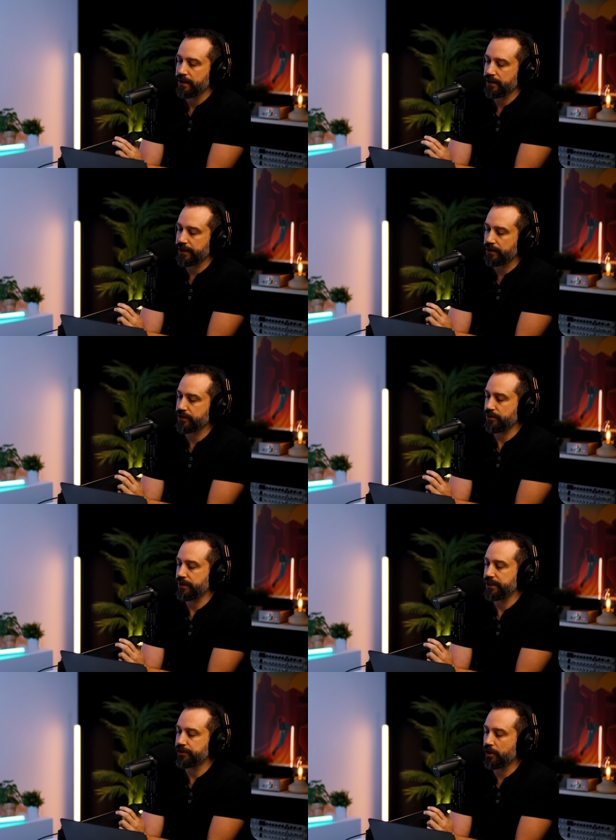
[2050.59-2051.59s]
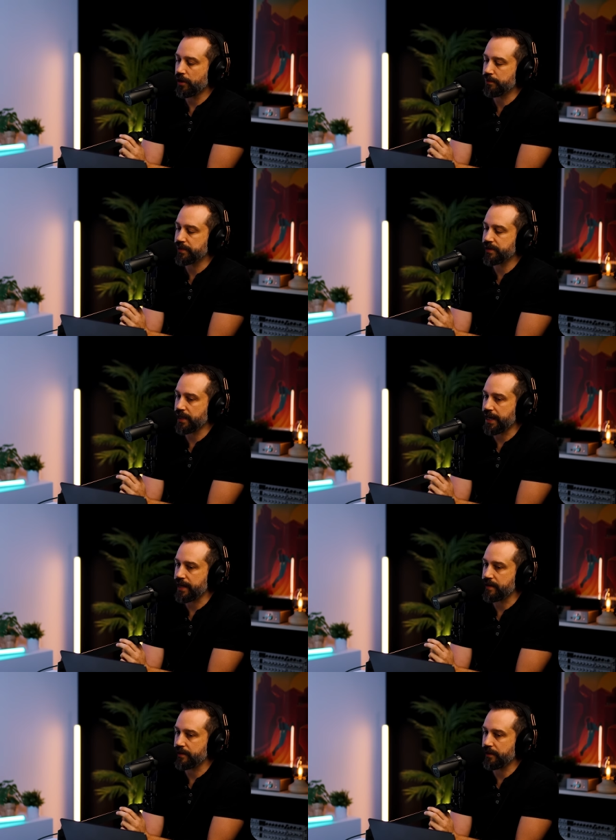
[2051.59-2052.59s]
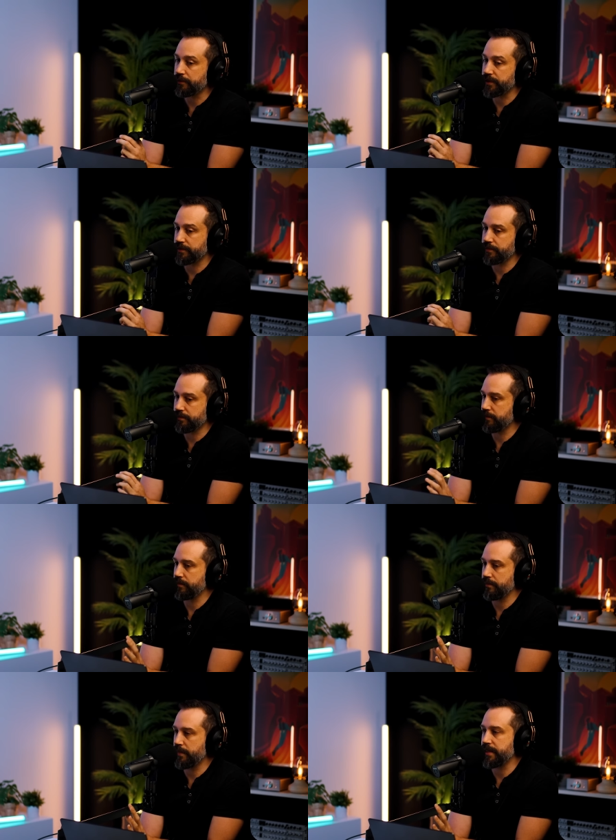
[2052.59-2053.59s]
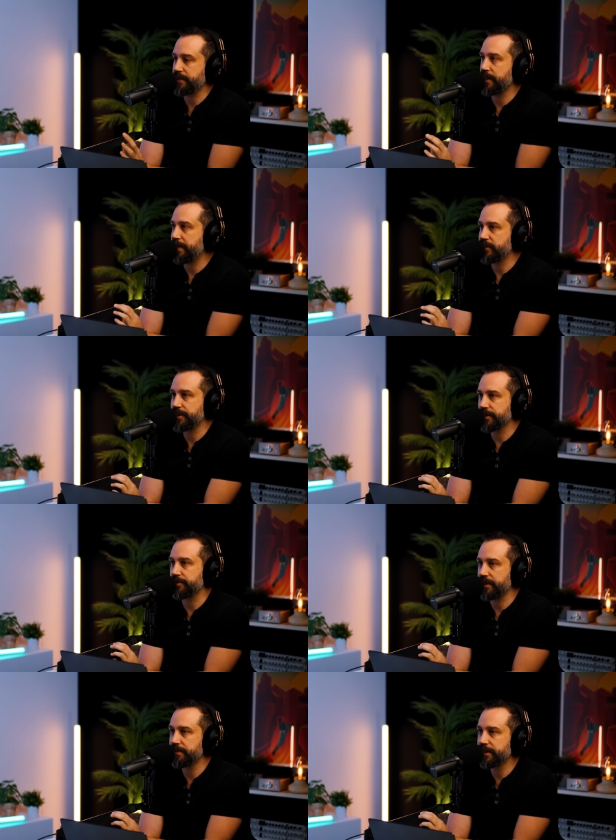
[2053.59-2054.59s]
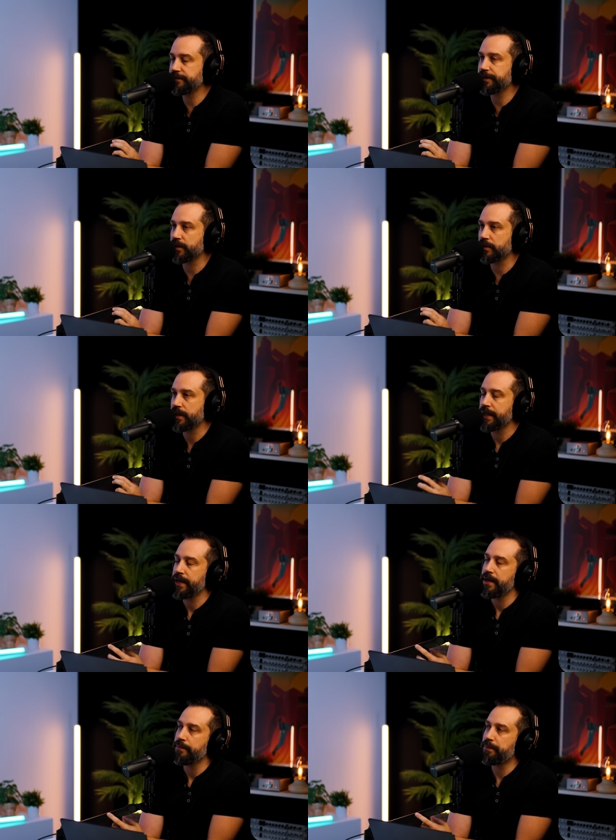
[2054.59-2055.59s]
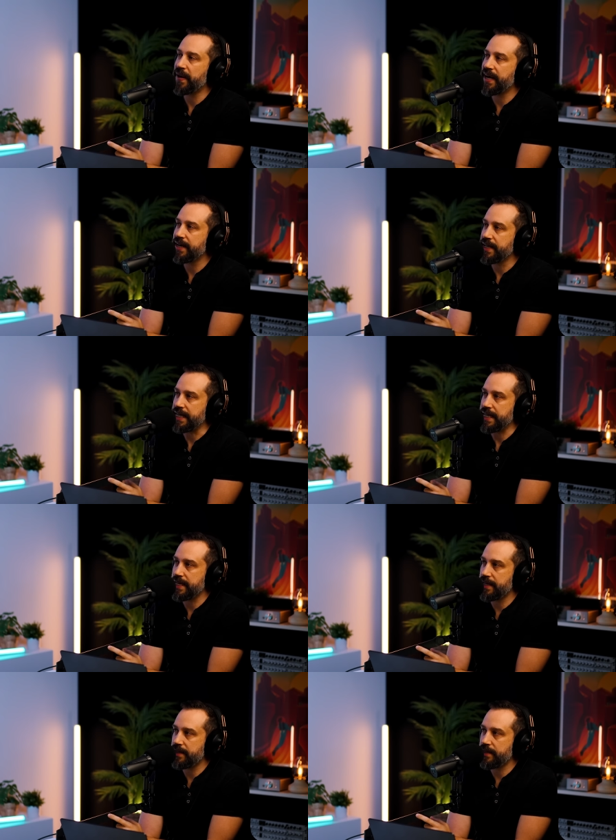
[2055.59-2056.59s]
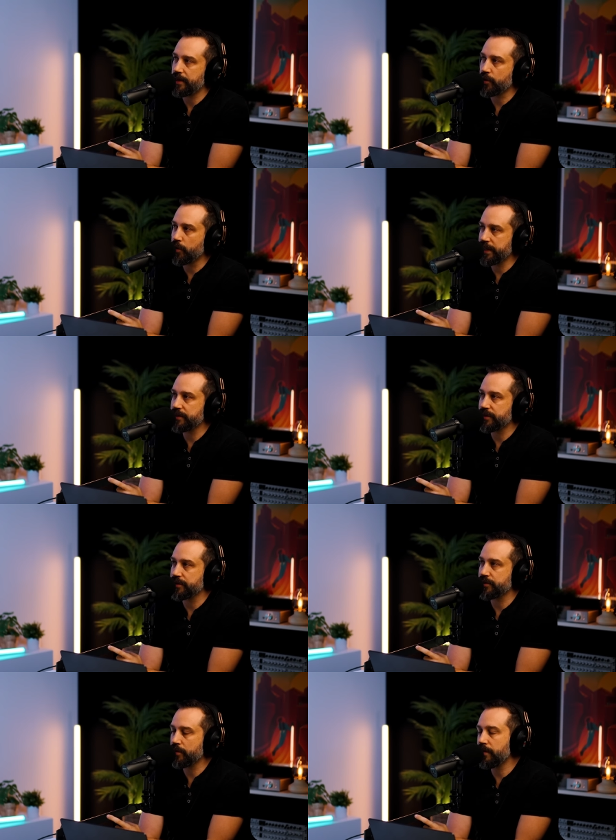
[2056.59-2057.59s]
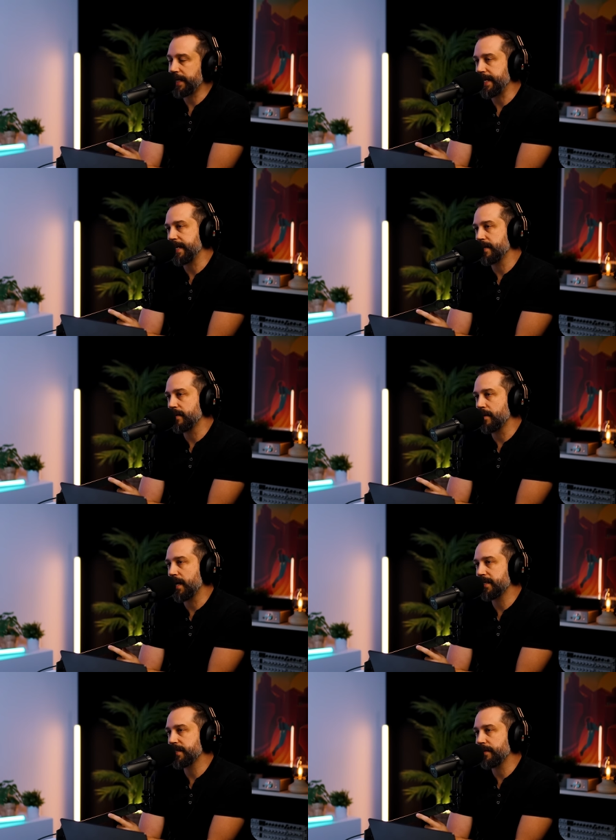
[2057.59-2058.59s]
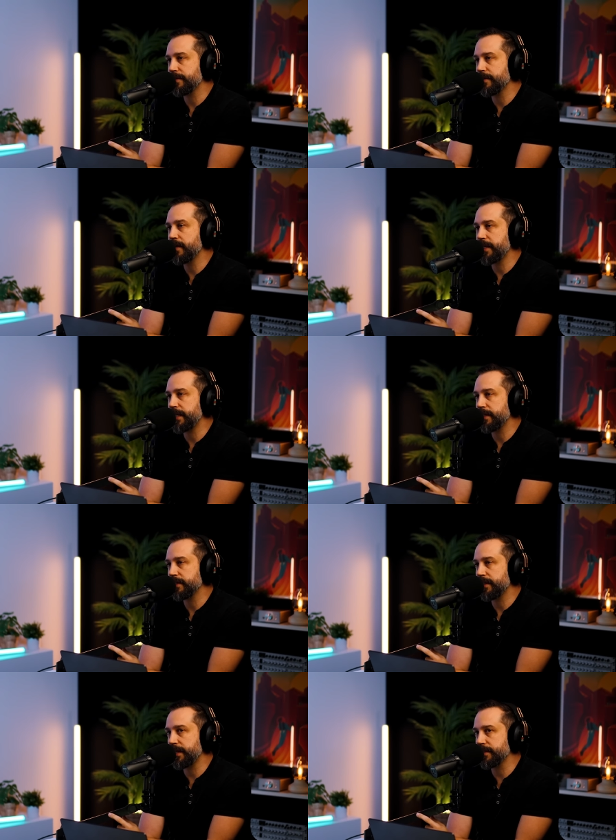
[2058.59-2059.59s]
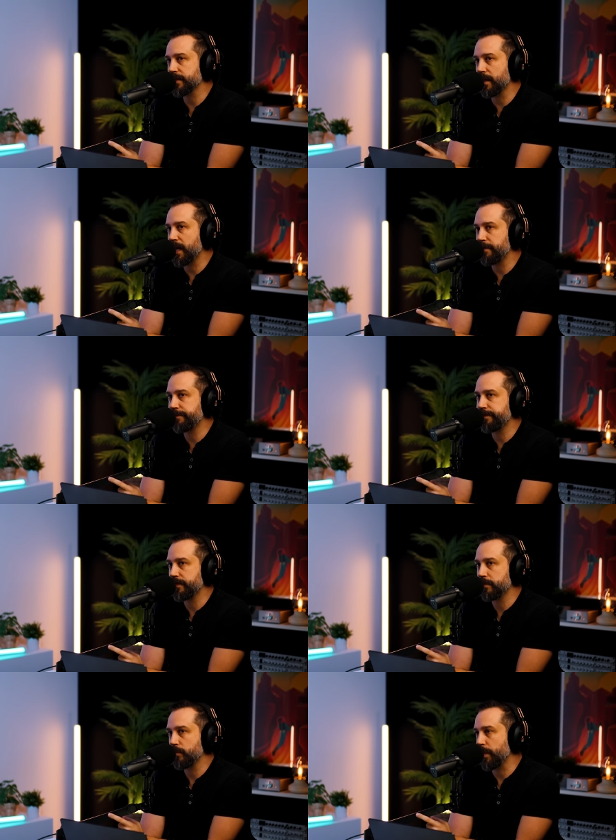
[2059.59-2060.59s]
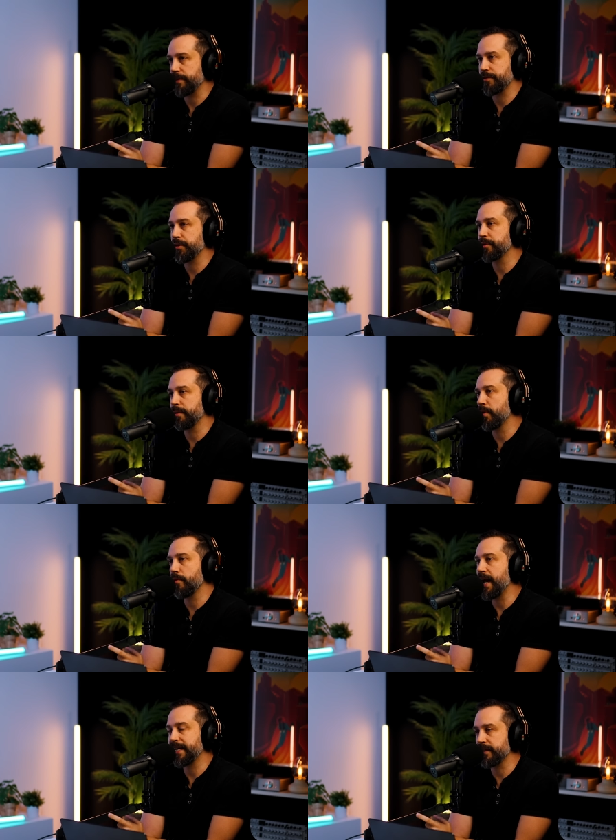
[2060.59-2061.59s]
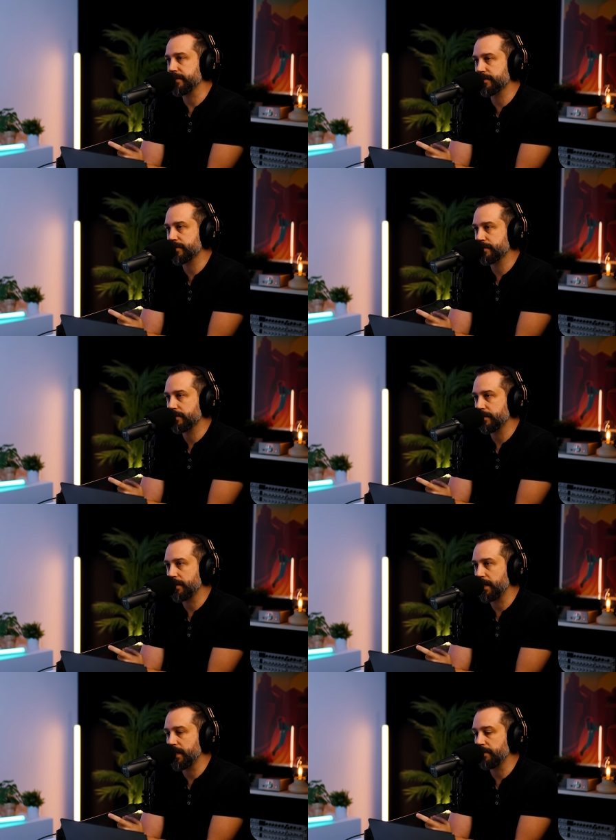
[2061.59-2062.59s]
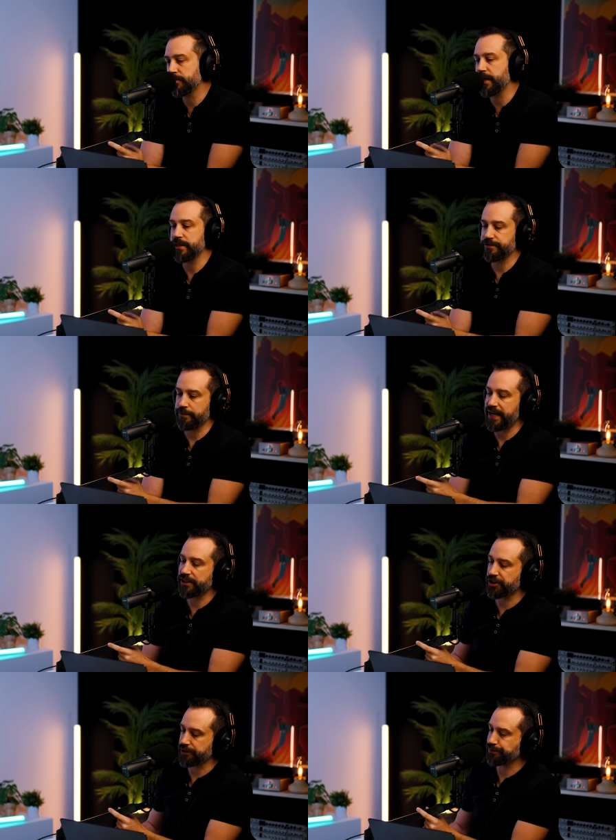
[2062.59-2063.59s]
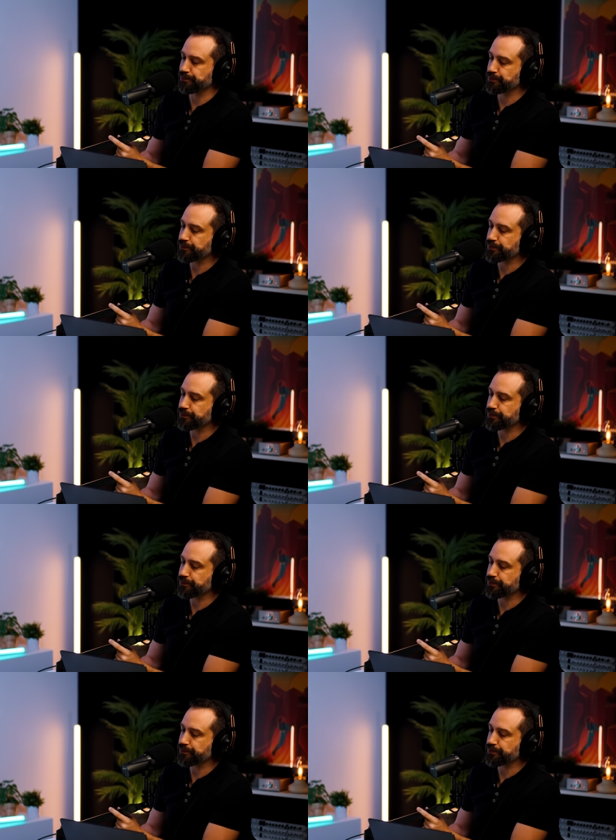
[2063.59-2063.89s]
They lost all their jobs. And it was, as you can imagine, extremely difficult. But according to the story, in 1930, his life went through a miraculous um, transformation.